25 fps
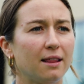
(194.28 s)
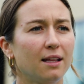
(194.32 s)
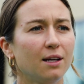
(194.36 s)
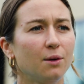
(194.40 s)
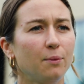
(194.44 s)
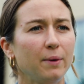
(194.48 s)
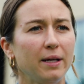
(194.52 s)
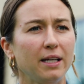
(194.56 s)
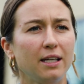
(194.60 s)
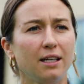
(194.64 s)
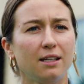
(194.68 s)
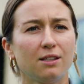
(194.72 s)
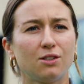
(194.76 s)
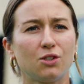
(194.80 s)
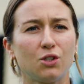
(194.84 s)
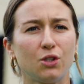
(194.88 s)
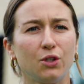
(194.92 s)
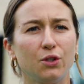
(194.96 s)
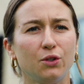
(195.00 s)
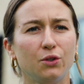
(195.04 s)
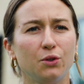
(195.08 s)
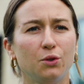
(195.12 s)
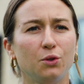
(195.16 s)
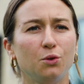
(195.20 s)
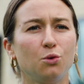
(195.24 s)
think we need
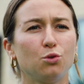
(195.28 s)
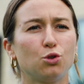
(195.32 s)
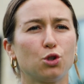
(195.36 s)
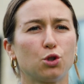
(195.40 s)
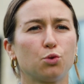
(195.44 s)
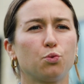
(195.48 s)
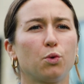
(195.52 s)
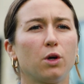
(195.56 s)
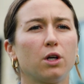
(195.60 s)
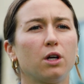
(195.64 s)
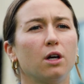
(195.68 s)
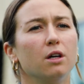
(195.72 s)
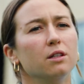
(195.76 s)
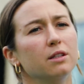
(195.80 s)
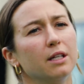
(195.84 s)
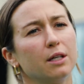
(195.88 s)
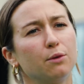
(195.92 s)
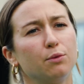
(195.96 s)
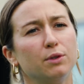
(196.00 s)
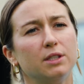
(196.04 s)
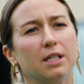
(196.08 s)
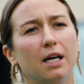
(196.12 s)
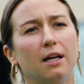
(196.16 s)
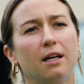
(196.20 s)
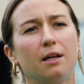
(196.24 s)
to just work on
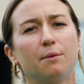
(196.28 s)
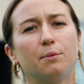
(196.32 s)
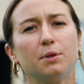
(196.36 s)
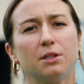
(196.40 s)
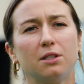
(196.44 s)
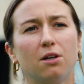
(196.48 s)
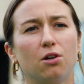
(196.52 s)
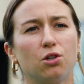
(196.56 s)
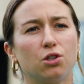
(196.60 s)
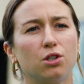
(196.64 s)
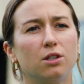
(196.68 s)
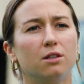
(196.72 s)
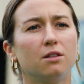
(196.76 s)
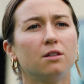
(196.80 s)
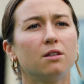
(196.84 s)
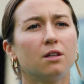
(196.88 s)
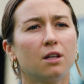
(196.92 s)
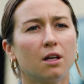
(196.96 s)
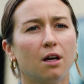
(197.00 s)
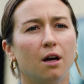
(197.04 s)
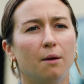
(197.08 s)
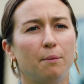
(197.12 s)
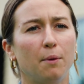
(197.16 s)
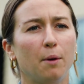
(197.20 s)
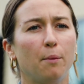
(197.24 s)
like retaining possession
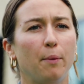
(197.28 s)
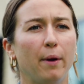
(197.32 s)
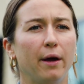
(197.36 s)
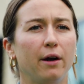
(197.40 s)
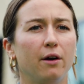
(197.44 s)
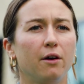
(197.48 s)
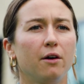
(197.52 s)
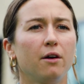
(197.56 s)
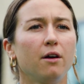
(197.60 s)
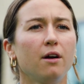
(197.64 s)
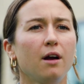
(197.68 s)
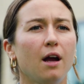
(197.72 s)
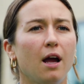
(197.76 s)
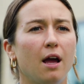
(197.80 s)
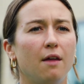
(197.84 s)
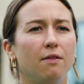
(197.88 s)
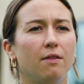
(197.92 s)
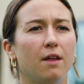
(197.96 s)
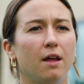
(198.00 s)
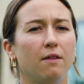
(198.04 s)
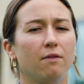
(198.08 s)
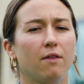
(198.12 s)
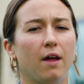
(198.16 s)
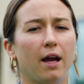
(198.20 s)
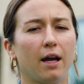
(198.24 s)
a bit better,
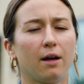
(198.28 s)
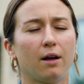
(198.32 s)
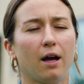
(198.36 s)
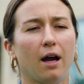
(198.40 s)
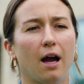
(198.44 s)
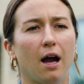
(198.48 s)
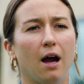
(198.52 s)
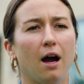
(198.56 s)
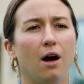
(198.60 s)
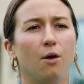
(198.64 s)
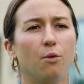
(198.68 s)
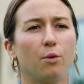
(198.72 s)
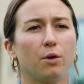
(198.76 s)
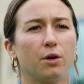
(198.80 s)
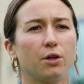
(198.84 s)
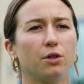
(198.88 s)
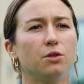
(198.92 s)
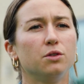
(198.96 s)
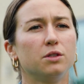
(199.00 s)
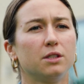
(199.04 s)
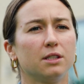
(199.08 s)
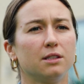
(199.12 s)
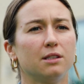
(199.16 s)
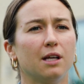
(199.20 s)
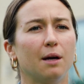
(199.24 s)
and then like how we're
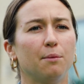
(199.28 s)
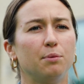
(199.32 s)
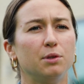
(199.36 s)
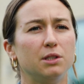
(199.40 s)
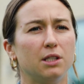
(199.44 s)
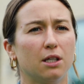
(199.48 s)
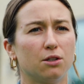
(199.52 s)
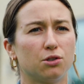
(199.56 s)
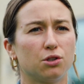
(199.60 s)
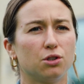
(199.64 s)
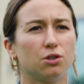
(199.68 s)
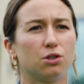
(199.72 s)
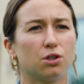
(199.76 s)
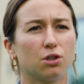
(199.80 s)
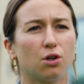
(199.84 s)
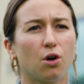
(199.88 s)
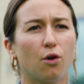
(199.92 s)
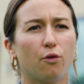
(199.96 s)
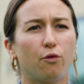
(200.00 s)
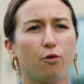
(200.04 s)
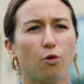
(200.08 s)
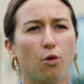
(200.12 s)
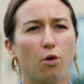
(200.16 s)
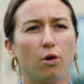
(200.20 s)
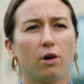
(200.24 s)
using that possession to
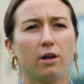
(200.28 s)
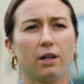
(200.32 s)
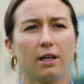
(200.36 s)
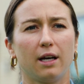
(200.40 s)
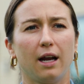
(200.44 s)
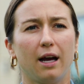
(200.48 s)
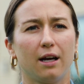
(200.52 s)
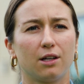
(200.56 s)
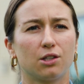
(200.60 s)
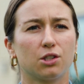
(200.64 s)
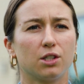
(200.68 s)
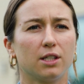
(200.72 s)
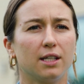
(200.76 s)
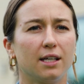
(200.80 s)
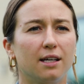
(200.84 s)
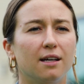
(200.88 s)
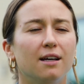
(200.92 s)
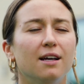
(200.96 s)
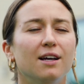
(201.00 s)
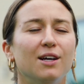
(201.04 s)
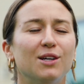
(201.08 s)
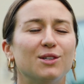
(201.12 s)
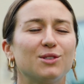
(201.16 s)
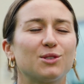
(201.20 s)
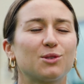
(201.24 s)
go forward and actually
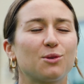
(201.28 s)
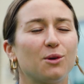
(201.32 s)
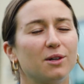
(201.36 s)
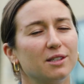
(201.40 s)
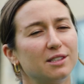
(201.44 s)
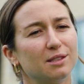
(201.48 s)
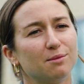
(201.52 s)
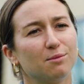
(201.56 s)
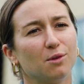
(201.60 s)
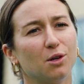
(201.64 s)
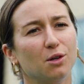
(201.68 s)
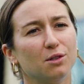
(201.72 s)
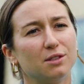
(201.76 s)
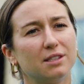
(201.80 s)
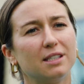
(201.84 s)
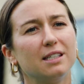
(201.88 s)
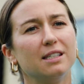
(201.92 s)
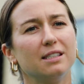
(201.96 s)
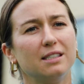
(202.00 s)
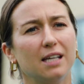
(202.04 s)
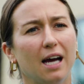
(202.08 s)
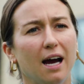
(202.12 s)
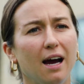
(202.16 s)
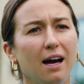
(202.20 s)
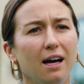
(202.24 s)
score some goals in
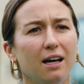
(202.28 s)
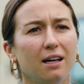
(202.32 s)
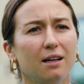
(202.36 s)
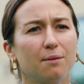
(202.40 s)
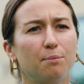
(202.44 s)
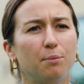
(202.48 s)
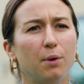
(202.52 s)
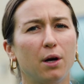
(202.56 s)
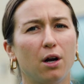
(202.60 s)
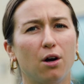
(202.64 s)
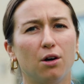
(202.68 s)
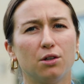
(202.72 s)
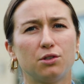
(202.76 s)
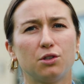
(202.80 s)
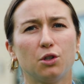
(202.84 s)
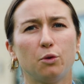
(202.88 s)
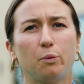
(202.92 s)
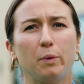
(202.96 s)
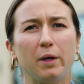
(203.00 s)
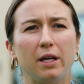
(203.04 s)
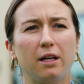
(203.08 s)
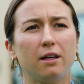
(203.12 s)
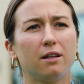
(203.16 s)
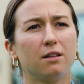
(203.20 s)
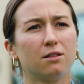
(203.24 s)
attack, but also
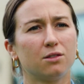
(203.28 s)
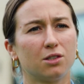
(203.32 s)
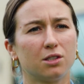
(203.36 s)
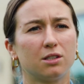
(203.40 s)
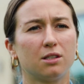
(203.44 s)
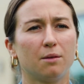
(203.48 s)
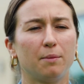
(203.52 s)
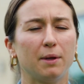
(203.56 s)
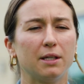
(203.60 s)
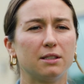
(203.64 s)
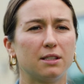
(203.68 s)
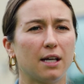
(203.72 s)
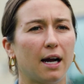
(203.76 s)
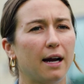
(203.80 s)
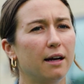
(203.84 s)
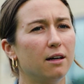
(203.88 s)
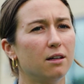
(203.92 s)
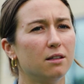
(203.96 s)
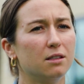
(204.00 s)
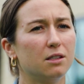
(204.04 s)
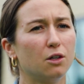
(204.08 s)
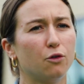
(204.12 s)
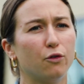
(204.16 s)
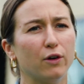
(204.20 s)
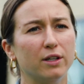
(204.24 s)
being just a bit
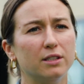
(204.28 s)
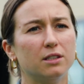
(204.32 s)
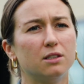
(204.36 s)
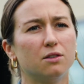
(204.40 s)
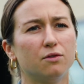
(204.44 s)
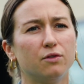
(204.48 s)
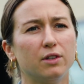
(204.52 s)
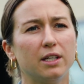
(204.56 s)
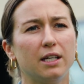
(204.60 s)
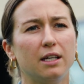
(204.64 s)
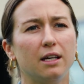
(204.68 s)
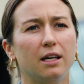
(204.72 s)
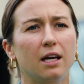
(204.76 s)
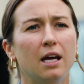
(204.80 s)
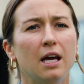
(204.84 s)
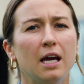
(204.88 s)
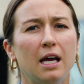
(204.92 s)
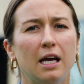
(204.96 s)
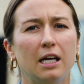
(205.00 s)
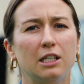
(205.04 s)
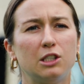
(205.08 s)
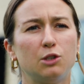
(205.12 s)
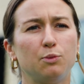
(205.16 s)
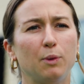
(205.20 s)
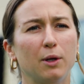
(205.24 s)
tighter defensively,
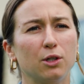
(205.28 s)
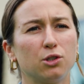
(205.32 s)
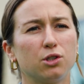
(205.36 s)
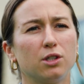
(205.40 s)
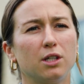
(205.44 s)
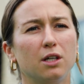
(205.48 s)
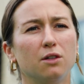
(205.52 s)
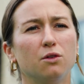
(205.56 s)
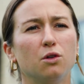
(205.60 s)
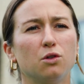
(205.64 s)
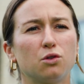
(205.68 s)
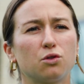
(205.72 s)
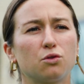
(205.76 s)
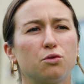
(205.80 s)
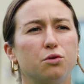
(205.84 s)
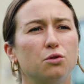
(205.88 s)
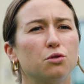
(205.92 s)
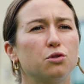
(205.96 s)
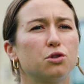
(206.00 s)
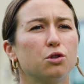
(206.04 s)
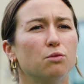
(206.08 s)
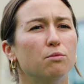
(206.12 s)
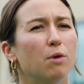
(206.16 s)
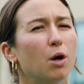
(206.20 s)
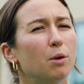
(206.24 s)
especially on those
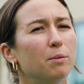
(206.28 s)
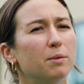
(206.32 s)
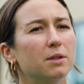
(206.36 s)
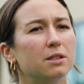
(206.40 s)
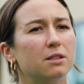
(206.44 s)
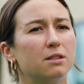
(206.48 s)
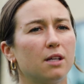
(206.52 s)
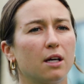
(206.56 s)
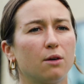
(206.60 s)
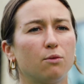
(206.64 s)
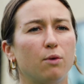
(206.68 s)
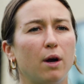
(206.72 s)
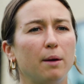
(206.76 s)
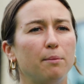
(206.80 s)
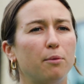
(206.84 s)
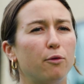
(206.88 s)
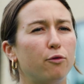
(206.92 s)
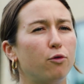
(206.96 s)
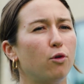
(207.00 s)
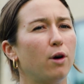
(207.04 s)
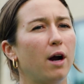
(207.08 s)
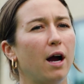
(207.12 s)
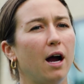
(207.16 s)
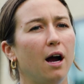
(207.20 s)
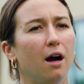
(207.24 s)
crucial moments, like right
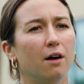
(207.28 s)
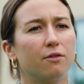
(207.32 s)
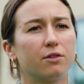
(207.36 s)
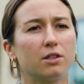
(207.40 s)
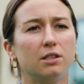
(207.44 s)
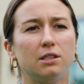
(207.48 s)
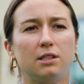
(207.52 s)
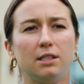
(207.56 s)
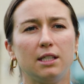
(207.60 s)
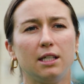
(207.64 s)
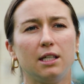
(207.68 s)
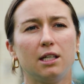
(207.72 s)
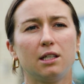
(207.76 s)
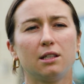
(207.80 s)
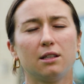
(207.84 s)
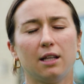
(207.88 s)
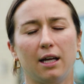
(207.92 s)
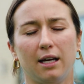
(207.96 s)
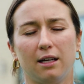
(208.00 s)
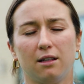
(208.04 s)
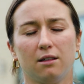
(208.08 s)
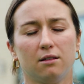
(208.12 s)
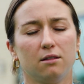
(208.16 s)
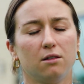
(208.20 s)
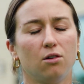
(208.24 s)
before half, conceding
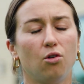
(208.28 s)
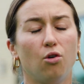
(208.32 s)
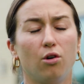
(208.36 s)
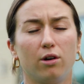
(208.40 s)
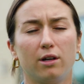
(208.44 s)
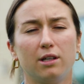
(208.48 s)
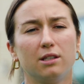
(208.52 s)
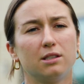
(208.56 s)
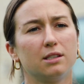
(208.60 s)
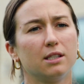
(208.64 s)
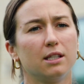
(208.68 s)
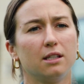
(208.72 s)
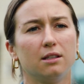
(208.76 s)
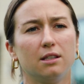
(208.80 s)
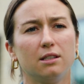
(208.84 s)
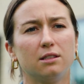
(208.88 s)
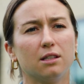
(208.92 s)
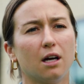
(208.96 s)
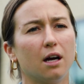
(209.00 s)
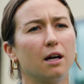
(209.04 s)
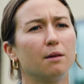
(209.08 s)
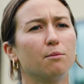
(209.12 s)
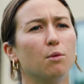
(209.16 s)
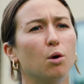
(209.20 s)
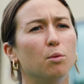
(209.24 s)
like honestly in the
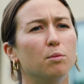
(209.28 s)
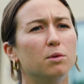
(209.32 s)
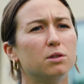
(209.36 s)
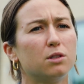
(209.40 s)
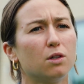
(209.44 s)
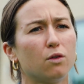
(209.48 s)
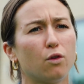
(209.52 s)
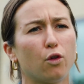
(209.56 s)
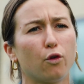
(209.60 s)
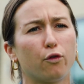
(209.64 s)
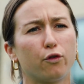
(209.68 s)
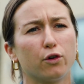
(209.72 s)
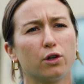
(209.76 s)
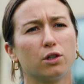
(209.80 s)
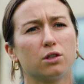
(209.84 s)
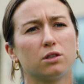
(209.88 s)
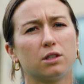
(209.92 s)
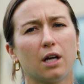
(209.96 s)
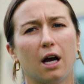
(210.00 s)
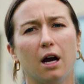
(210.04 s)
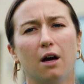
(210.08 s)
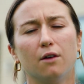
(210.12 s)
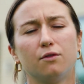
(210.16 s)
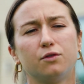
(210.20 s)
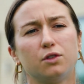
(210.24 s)
dying moments of the
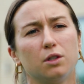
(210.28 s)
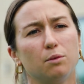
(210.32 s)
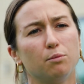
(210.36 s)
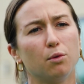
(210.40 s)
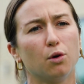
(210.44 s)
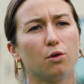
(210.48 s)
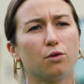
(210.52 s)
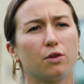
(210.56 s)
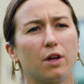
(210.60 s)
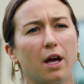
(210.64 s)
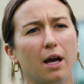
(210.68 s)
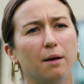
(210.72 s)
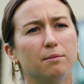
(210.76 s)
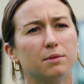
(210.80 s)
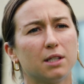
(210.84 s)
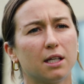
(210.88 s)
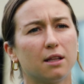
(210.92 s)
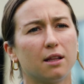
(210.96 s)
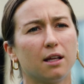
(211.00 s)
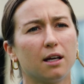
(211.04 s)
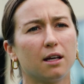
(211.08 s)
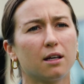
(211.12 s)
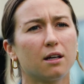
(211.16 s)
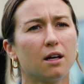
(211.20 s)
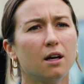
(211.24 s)
first halves in both games, I
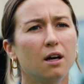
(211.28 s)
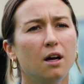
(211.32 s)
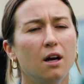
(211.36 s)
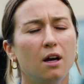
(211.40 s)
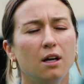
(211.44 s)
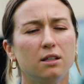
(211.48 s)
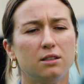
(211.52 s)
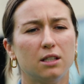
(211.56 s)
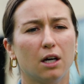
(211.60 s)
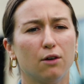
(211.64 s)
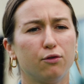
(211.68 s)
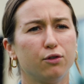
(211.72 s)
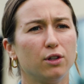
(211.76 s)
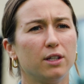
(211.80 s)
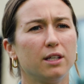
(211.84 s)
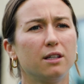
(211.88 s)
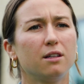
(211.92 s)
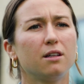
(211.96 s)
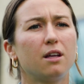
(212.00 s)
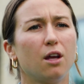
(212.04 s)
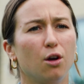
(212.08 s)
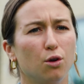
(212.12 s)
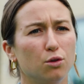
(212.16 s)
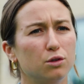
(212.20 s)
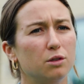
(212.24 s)
think
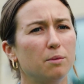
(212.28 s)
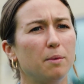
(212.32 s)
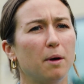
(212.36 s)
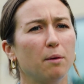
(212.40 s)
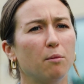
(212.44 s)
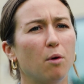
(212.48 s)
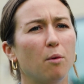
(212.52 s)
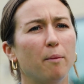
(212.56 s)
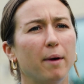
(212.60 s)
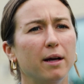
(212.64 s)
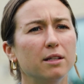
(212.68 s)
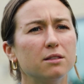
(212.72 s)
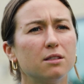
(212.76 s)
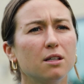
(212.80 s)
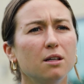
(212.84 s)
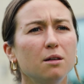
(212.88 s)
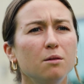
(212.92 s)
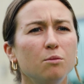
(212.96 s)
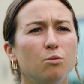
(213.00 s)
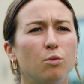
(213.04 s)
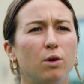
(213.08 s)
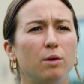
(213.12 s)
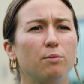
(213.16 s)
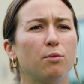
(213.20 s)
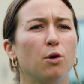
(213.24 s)
definitely killed a bit
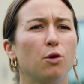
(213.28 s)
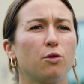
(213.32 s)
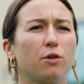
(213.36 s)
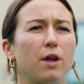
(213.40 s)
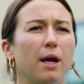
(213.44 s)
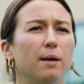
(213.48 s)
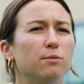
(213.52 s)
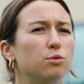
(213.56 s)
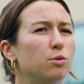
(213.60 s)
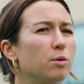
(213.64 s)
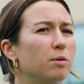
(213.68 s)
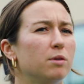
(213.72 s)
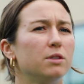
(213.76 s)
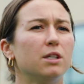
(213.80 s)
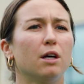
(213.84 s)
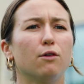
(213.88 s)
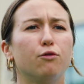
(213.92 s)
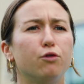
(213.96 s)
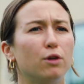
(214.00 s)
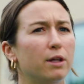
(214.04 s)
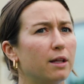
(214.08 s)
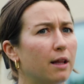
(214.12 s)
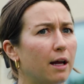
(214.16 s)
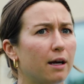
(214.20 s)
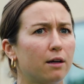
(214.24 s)
momentum when both games we were
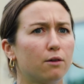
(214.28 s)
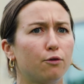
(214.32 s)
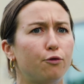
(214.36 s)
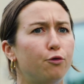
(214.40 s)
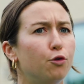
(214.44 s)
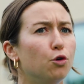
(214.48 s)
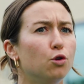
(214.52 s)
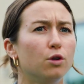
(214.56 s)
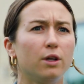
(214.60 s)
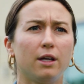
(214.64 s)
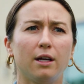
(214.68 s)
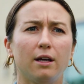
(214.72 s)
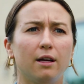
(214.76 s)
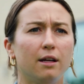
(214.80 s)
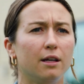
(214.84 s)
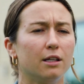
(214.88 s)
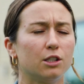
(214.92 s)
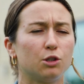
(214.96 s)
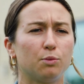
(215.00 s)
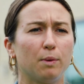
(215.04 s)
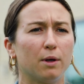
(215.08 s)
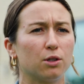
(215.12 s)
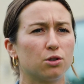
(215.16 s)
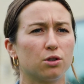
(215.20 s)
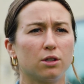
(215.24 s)
definitely like fully in,
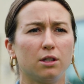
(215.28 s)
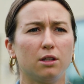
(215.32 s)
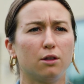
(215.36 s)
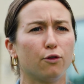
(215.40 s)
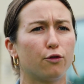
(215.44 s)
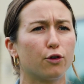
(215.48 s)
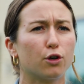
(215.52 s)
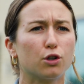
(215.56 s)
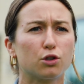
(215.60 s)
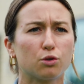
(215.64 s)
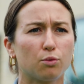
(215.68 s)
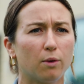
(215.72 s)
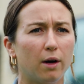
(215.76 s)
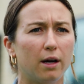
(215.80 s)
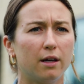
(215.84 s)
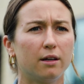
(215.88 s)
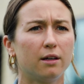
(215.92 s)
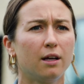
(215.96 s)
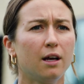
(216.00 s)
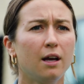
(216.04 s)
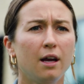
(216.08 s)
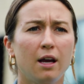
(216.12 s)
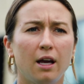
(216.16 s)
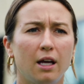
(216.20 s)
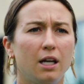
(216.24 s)
especially the first
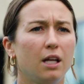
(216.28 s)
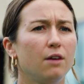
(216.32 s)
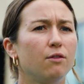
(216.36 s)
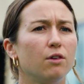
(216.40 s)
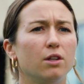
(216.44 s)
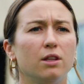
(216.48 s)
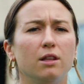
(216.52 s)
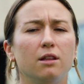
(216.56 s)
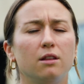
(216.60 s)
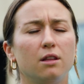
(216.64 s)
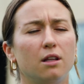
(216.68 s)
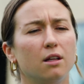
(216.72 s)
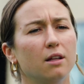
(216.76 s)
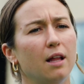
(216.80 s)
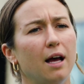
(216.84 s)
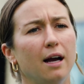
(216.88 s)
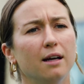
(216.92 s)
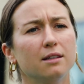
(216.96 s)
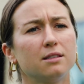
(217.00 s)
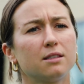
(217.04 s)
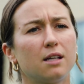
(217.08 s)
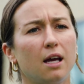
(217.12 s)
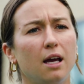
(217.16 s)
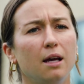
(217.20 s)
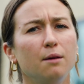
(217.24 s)
one and even the
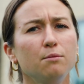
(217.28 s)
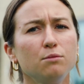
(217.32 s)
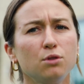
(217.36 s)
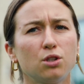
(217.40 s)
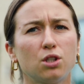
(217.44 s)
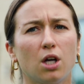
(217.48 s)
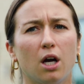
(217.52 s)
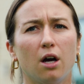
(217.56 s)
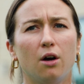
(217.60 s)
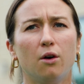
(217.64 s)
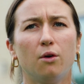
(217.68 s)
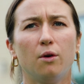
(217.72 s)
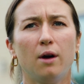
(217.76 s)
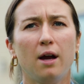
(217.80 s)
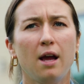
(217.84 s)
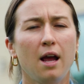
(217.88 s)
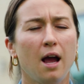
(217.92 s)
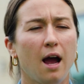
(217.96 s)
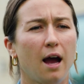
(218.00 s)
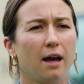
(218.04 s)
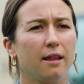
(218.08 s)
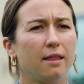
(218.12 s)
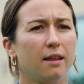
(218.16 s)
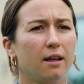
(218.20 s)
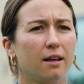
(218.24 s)
last game. So
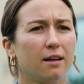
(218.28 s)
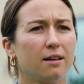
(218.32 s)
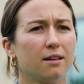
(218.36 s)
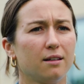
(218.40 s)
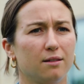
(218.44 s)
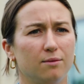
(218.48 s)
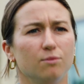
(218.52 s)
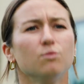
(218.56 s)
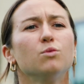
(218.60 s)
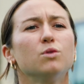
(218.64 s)
I think